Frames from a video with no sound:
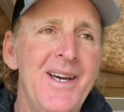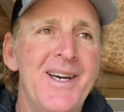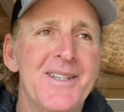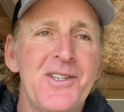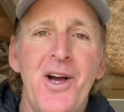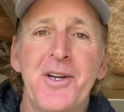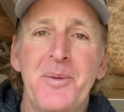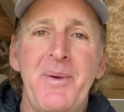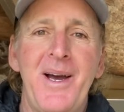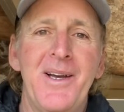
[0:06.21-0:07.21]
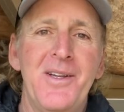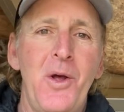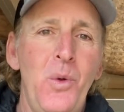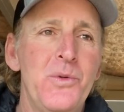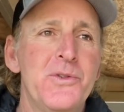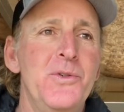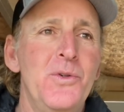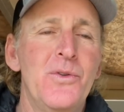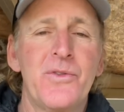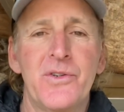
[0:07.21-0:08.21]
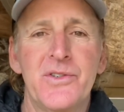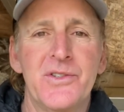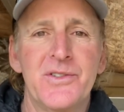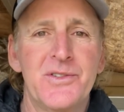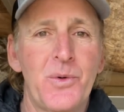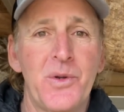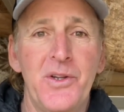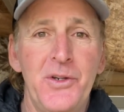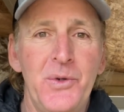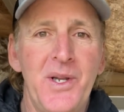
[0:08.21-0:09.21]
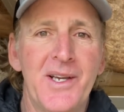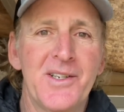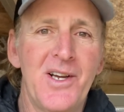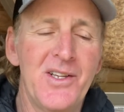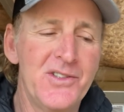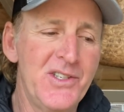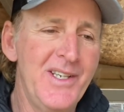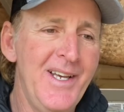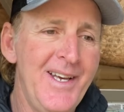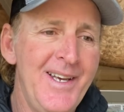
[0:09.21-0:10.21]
uh, talking about old school versus sort of the new technology.